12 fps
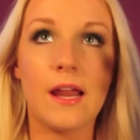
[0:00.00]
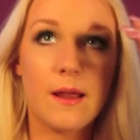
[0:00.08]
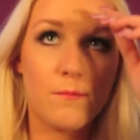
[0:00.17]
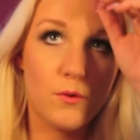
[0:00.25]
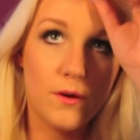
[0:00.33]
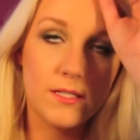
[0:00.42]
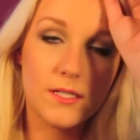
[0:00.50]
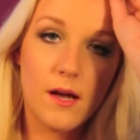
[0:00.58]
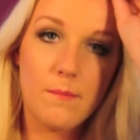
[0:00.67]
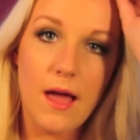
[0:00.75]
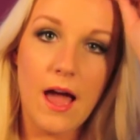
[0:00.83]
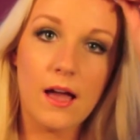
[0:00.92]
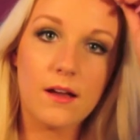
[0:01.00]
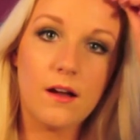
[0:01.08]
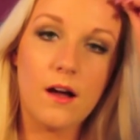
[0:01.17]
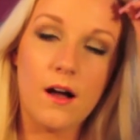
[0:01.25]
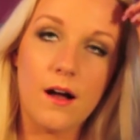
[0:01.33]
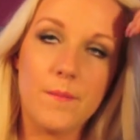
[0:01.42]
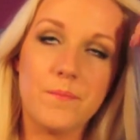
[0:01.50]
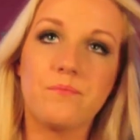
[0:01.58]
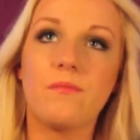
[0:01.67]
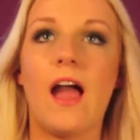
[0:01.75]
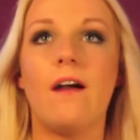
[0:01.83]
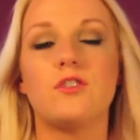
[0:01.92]
I am going to come back
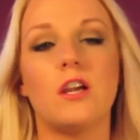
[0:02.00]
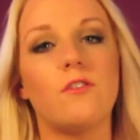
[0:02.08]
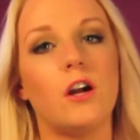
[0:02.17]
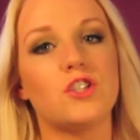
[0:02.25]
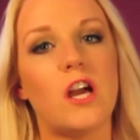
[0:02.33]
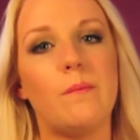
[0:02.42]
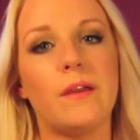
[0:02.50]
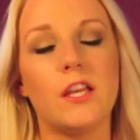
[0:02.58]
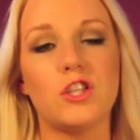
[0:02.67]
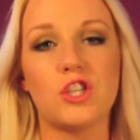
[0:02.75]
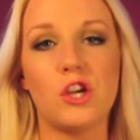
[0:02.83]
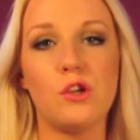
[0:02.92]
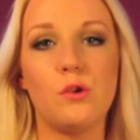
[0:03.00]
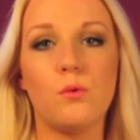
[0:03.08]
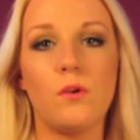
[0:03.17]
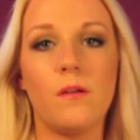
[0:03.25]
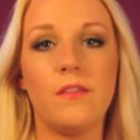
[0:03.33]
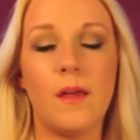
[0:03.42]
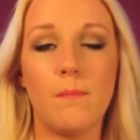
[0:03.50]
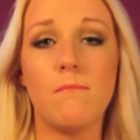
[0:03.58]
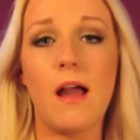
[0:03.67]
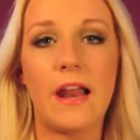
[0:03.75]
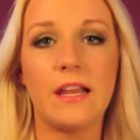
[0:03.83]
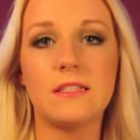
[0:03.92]
after I've gone shopping and show you them
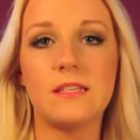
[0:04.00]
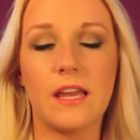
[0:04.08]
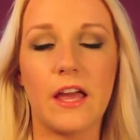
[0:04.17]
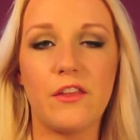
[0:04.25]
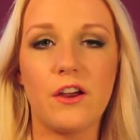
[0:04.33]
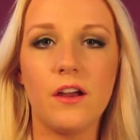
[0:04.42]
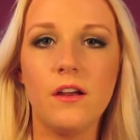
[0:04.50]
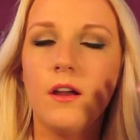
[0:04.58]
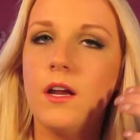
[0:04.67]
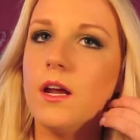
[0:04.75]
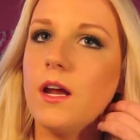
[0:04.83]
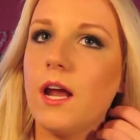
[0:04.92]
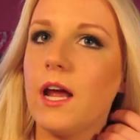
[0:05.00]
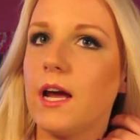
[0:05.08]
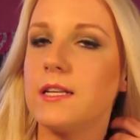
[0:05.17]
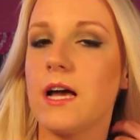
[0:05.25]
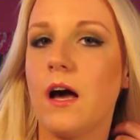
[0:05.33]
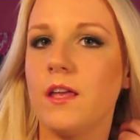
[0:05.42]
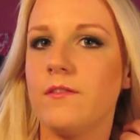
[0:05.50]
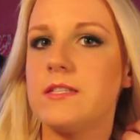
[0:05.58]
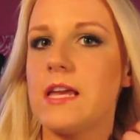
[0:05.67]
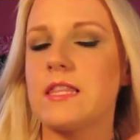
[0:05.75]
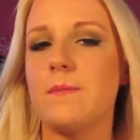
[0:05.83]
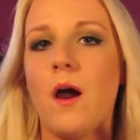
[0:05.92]
matted together. And I'll even
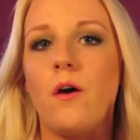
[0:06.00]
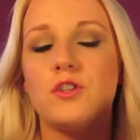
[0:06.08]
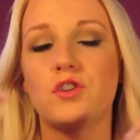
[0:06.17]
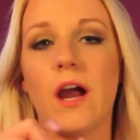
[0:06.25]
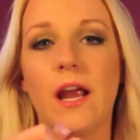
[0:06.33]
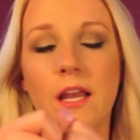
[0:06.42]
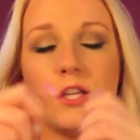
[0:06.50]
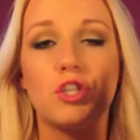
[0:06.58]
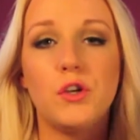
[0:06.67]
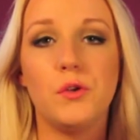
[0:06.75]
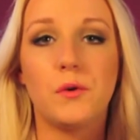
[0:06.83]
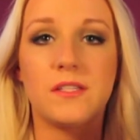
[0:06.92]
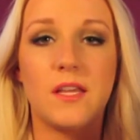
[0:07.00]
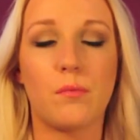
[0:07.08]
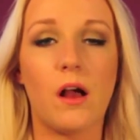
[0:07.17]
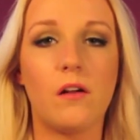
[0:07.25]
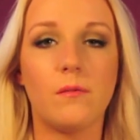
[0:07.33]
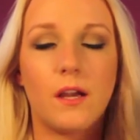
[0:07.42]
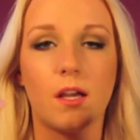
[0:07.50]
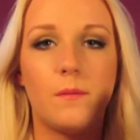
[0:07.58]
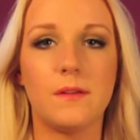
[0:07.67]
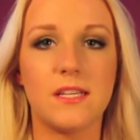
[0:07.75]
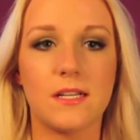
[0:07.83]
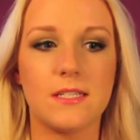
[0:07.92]
take them out and try and show you because they probably are going to
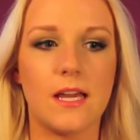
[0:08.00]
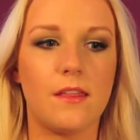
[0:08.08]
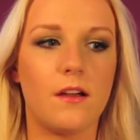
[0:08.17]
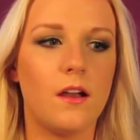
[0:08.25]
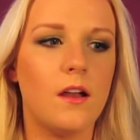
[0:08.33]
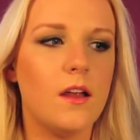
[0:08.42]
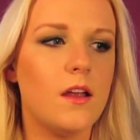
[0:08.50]
be stuck together.